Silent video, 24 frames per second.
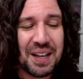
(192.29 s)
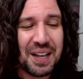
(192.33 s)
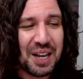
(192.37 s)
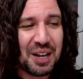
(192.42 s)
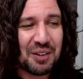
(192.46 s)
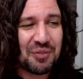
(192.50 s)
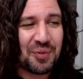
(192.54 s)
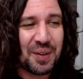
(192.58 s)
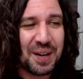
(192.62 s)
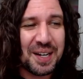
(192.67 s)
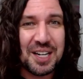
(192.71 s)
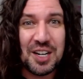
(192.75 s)

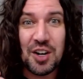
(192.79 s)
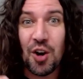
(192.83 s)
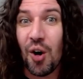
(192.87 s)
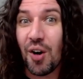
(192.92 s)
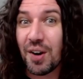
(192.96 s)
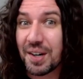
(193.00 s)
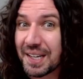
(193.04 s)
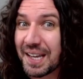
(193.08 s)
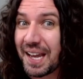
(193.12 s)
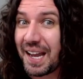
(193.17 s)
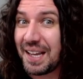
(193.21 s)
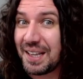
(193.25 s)
If we're
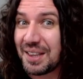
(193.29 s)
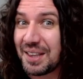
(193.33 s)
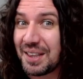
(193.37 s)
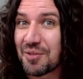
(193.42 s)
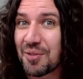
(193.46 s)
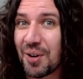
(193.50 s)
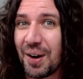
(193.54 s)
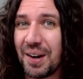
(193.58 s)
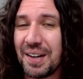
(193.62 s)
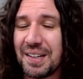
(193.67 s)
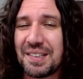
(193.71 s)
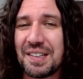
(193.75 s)
not getting the
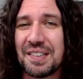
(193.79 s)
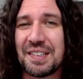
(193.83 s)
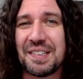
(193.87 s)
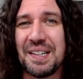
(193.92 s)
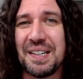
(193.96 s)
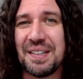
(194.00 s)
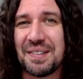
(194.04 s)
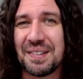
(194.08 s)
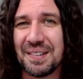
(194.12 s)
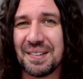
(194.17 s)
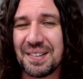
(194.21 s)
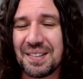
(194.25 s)
right
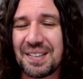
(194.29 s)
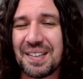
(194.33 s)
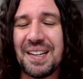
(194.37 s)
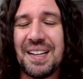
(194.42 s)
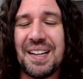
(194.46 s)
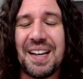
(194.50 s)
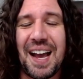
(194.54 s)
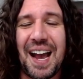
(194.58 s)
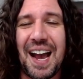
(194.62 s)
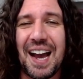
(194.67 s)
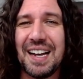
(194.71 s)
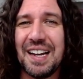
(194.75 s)
decisions
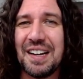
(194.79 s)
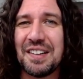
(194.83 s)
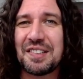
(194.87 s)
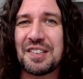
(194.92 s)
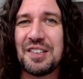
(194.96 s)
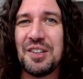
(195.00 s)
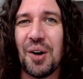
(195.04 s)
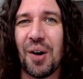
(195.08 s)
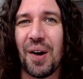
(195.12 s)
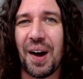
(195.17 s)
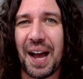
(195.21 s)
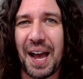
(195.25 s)
and it's
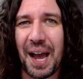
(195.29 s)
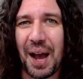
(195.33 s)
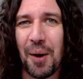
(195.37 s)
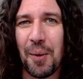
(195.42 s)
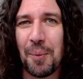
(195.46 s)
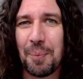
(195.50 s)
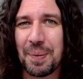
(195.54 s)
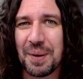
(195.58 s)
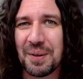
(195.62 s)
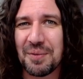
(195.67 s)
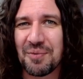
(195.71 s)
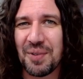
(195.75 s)
not
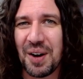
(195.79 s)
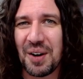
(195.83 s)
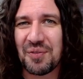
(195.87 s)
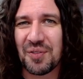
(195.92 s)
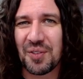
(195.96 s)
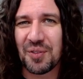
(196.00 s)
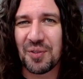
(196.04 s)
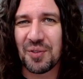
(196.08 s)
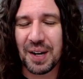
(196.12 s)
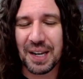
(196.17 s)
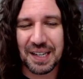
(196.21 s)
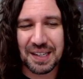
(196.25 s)
helping
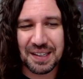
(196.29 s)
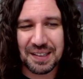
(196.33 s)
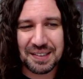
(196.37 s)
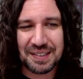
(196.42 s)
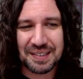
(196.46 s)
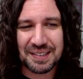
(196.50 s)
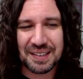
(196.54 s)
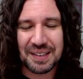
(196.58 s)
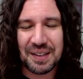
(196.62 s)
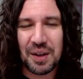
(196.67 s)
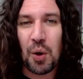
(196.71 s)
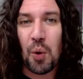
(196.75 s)

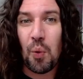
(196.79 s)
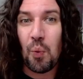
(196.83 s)
referees,